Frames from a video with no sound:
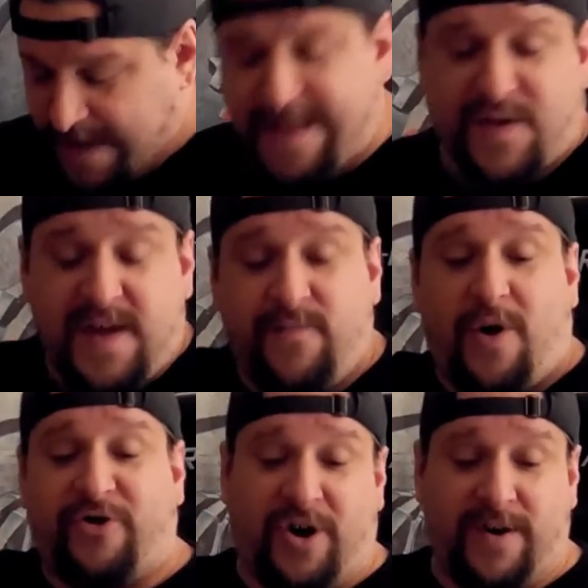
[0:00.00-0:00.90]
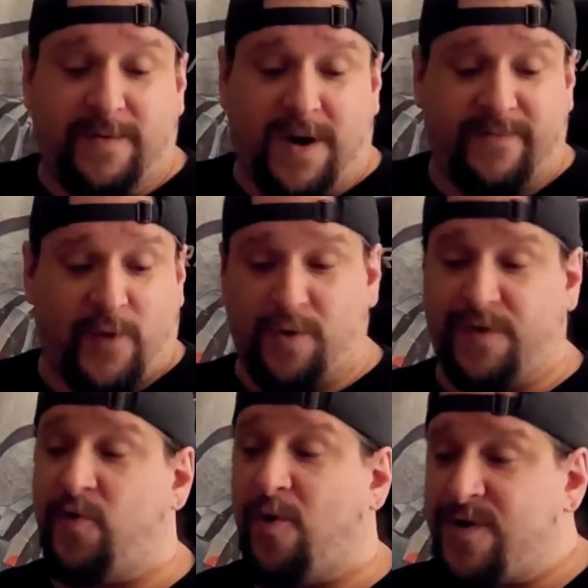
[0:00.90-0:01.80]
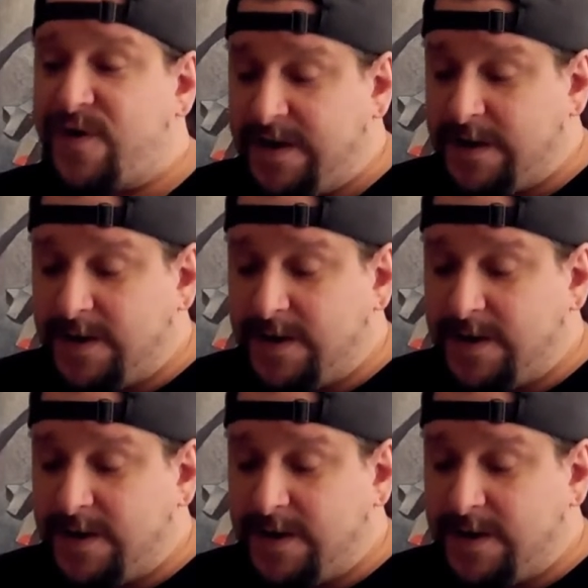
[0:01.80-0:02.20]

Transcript: And Steve Walsh on vocals, of course.